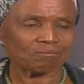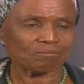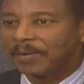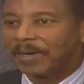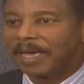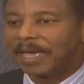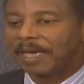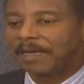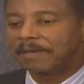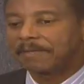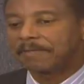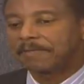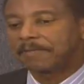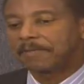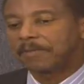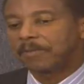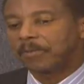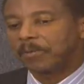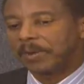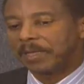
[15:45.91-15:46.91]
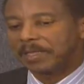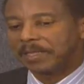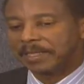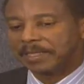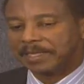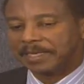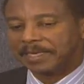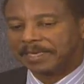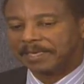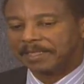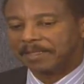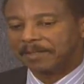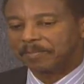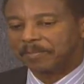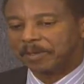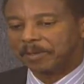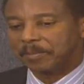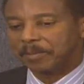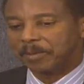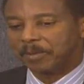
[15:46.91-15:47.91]
You have well-educated
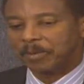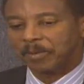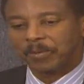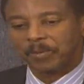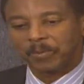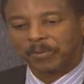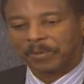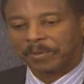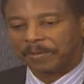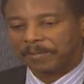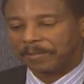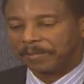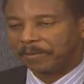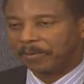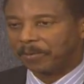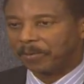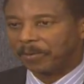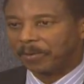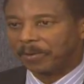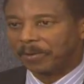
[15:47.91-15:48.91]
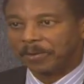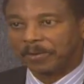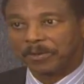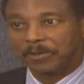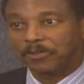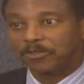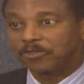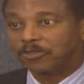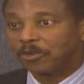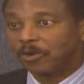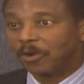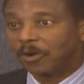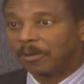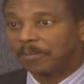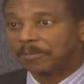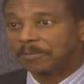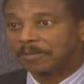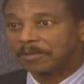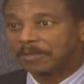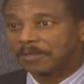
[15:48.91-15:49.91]
people with good
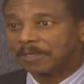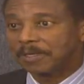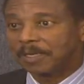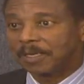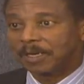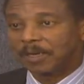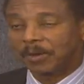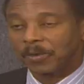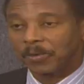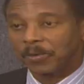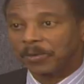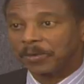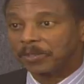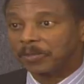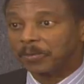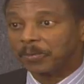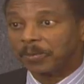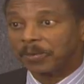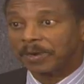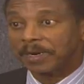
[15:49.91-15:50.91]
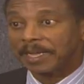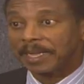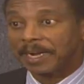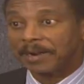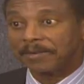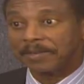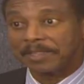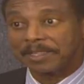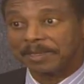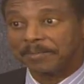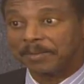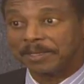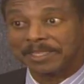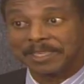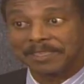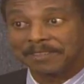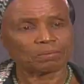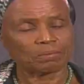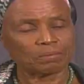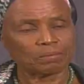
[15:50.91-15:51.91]
jobs, mm-hmm. going to work every day, but
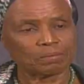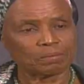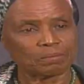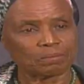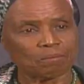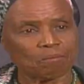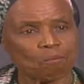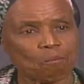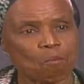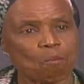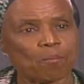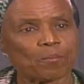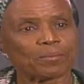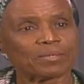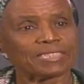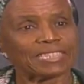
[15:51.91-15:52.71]
they're still alcoholics.